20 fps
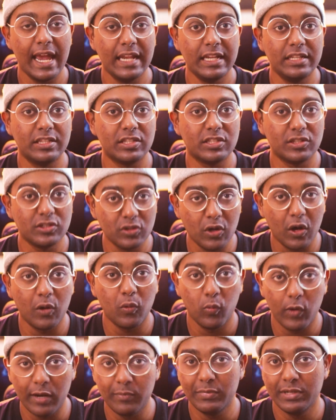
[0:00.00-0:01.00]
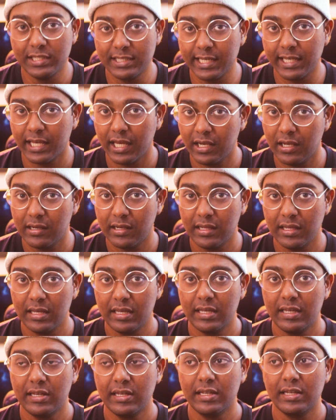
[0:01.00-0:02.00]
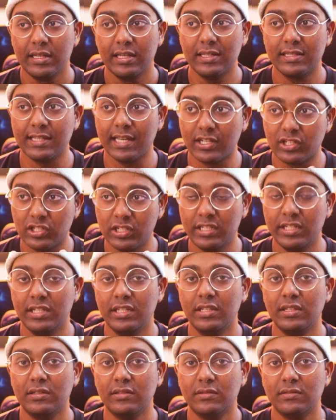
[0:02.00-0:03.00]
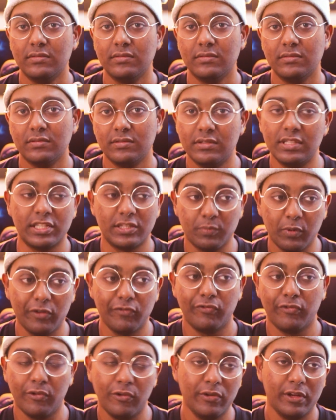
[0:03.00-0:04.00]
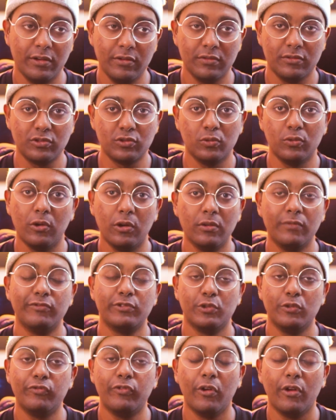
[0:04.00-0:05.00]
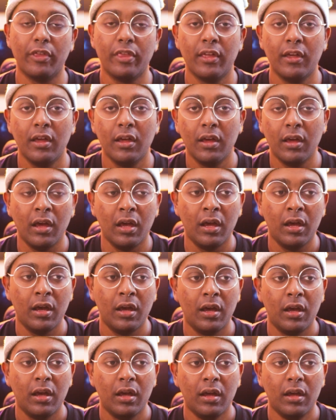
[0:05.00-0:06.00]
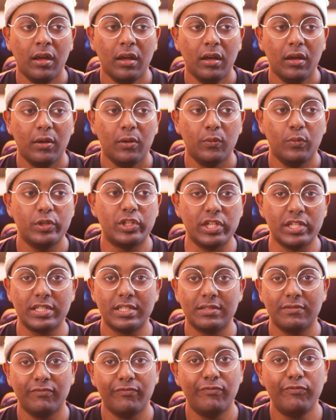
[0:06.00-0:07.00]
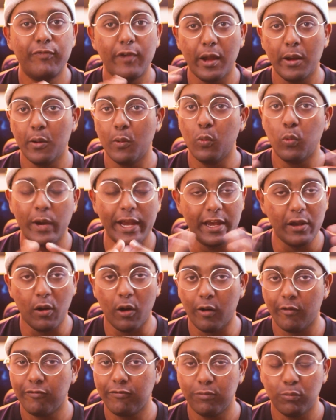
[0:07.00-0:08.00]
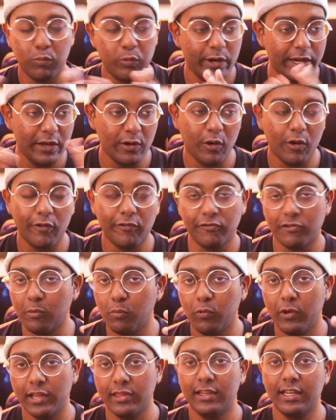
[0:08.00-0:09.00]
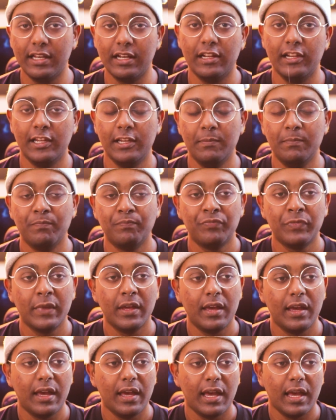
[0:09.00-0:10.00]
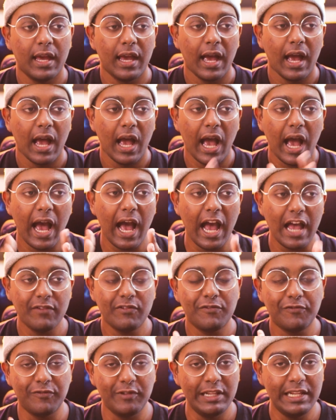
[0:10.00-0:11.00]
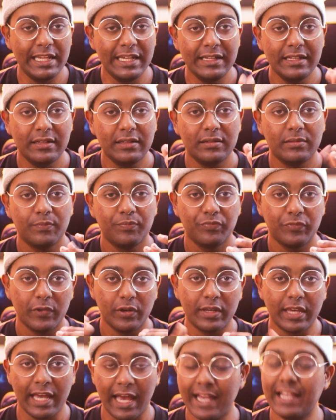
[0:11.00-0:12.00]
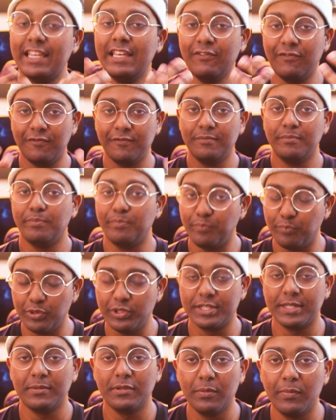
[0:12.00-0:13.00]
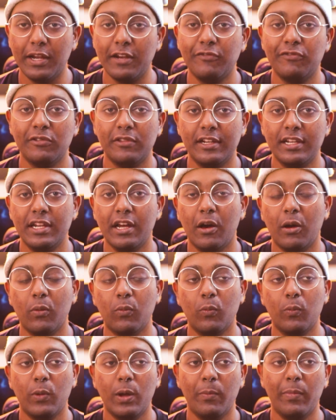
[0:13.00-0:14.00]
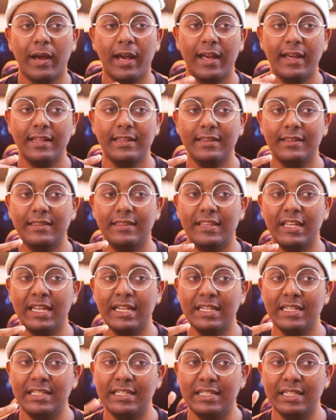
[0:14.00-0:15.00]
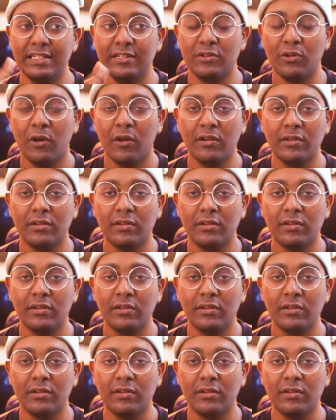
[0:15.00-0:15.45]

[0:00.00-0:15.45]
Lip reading: and it's not 1 millisecond. It's actually 6.4 and so on, so forth. Which is way off from what they claim. I have a feeling, okay, I give Prism the benefit of the doubt, whereby they didn't